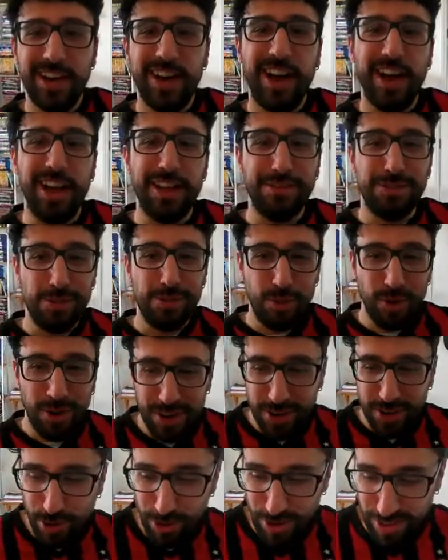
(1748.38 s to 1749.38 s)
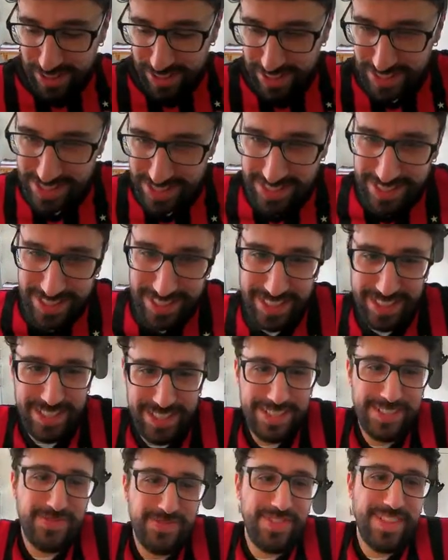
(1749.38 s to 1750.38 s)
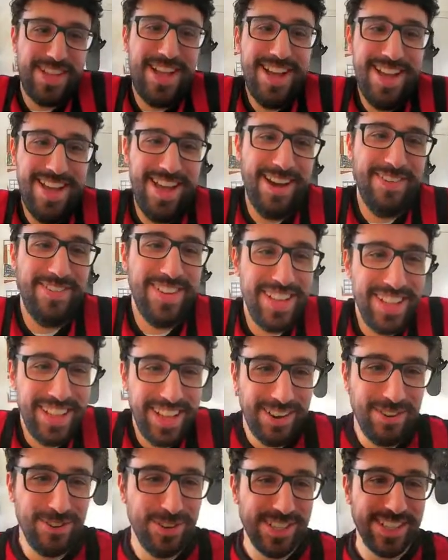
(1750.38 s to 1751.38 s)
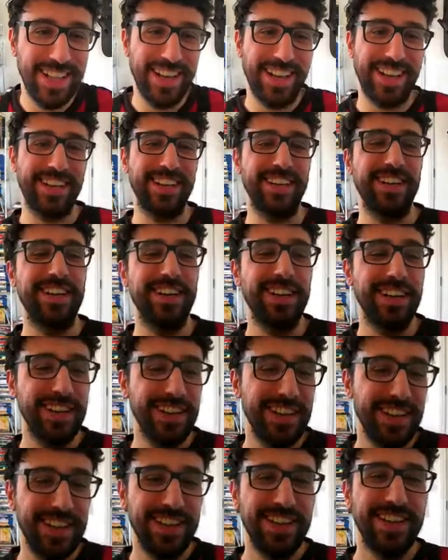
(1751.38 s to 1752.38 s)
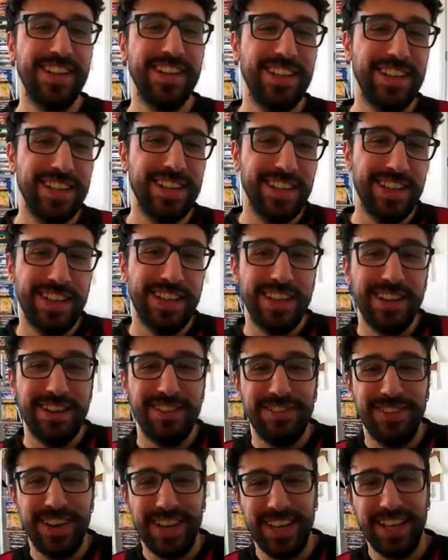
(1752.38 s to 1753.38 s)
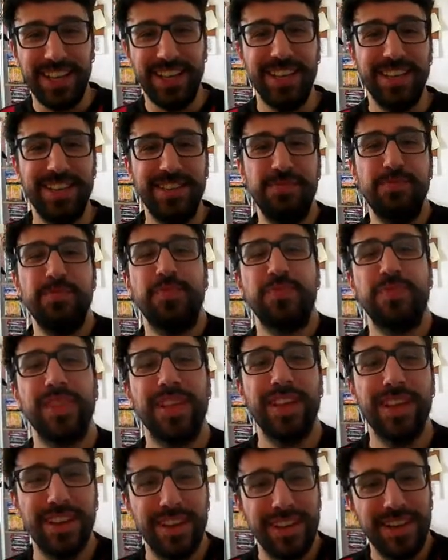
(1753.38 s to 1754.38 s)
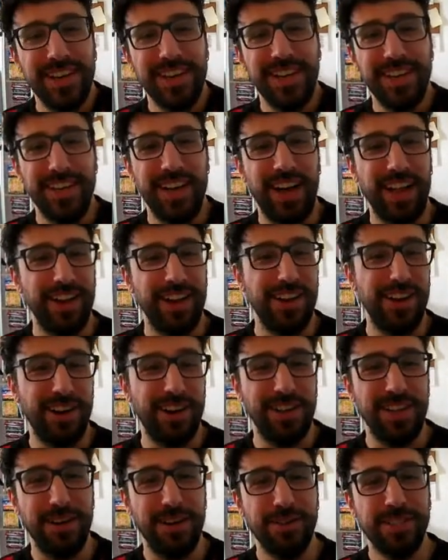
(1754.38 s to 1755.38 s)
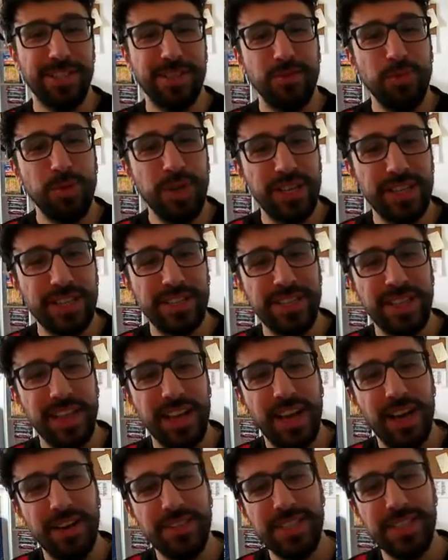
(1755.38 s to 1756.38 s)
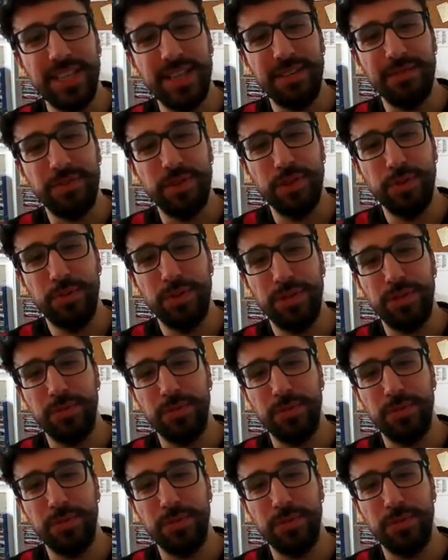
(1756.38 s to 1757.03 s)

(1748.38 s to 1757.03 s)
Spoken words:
If you want to call it incident, I mean that was like fucking. I don't know. That was the weirdest thing I ever seen in football.